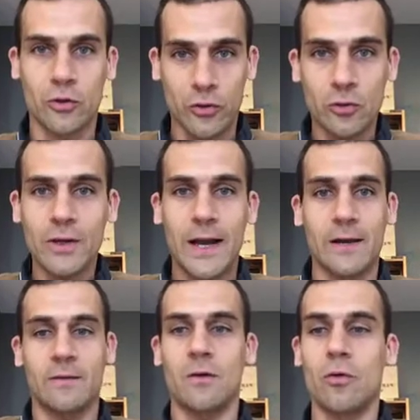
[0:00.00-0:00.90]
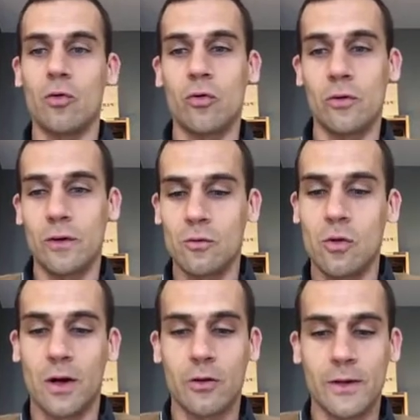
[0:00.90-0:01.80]
to you guys who
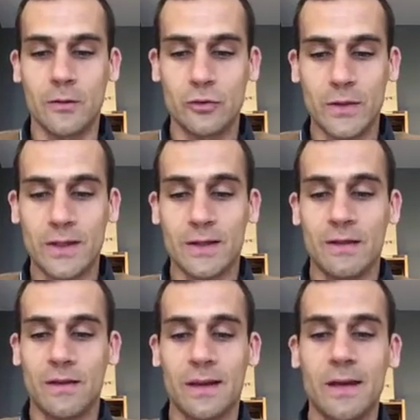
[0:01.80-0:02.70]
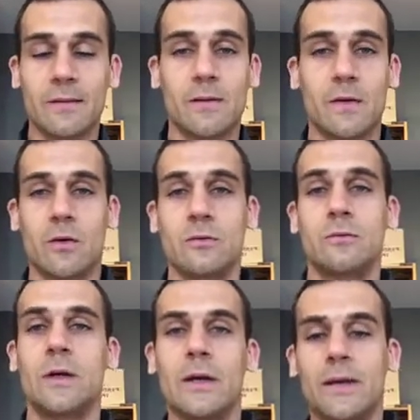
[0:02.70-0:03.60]
are going to drink it in the end. So
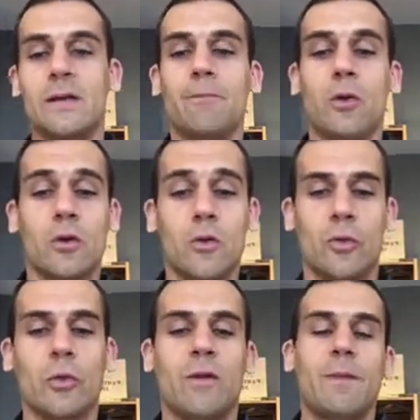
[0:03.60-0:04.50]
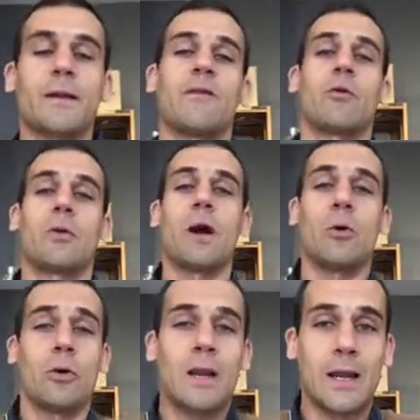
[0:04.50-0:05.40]
it's important we respect
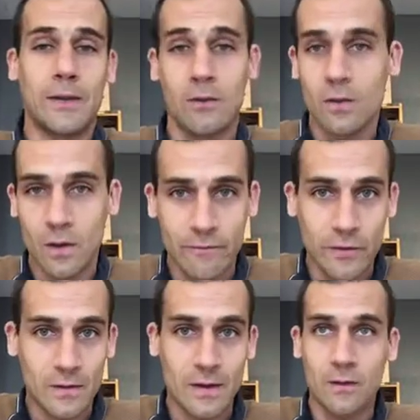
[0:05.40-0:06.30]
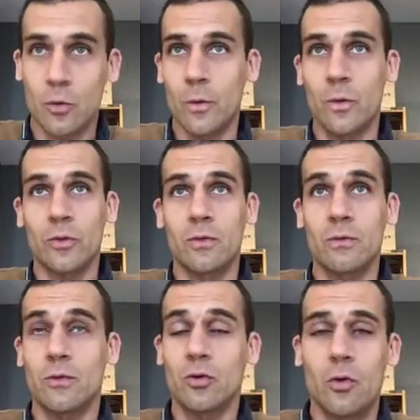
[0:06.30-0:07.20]
our clients, obviously, so we
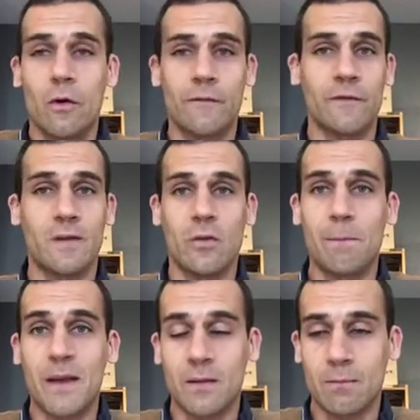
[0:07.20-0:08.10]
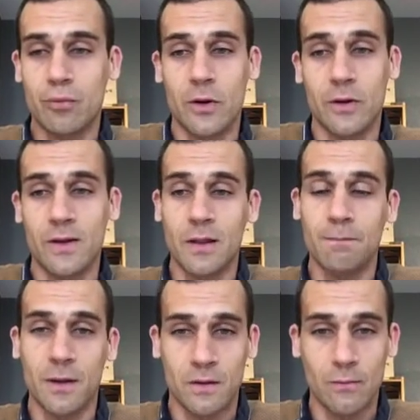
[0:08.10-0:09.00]
want to offer them the best product as
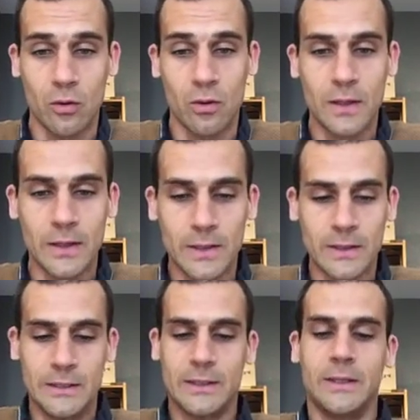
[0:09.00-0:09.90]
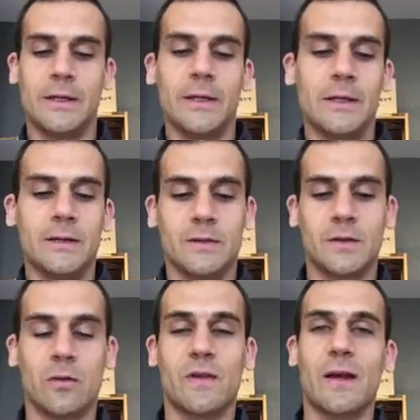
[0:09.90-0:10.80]
possible.
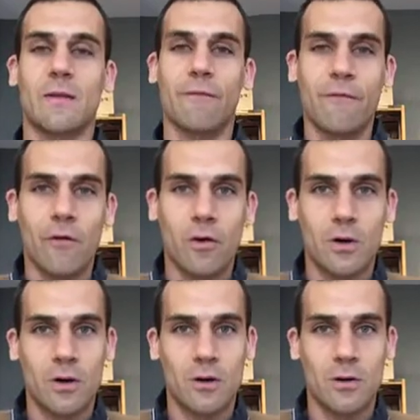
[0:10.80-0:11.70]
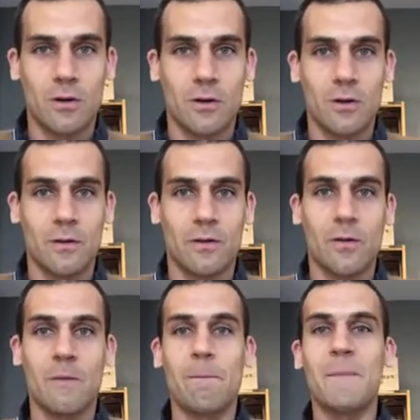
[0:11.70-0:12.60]
So that's for
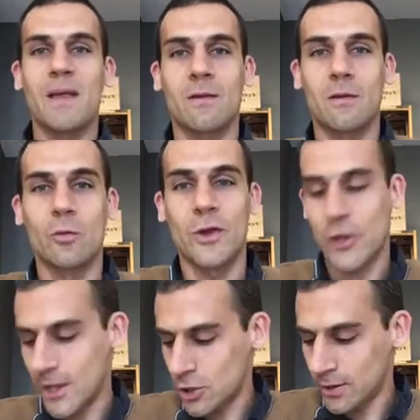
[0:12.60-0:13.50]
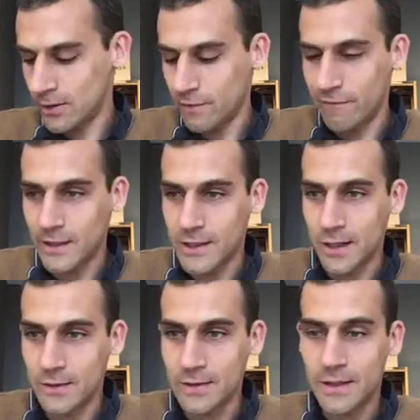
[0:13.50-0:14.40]
the message we change in the
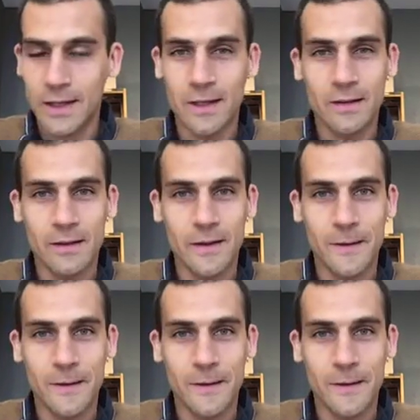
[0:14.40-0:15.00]
vineyard. And